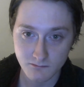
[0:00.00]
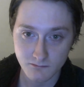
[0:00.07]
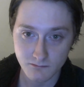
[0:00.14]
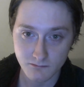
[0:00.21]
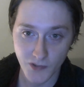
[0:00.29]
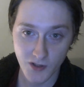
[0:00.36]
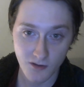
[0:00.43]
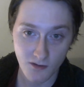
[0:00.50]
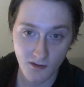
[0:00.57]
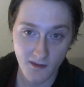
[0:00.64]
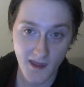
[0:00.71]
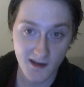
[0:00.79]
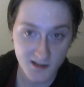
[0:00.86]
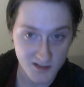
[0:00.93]
But other than
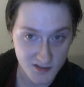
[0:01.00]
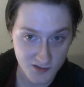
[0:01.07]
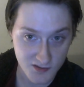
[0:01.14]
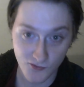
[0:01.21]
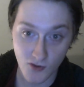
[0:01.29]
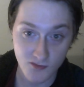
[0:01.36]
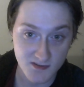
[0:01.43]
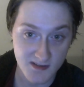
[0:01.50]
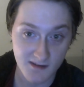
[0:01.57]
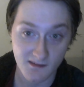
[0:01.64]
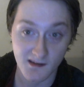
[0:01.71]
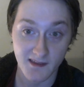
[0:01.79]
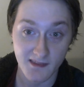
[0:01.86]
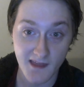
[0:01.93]
that, it just grows in
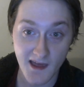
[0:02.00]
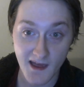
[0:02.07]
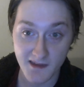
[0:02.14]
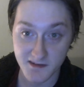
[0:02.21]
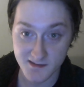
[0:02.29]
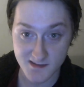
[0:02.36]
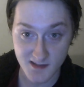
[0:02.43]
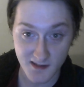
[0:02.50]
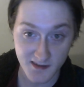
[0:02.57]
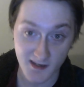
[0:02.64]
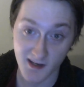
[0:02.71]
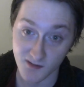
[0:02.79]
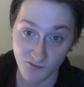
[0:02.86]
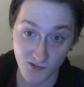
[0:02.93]
like that. There's nothing
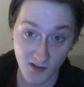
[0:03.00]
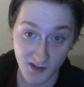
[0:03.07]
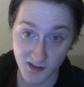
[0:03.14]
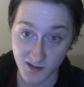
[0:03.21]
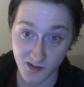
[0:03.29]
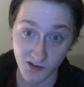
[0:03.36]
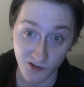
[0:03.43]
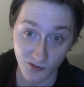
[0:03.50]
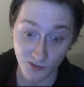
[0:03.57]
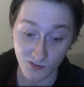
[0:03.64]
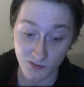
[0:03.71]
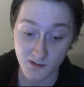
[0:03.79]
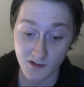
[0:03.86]
I can really do.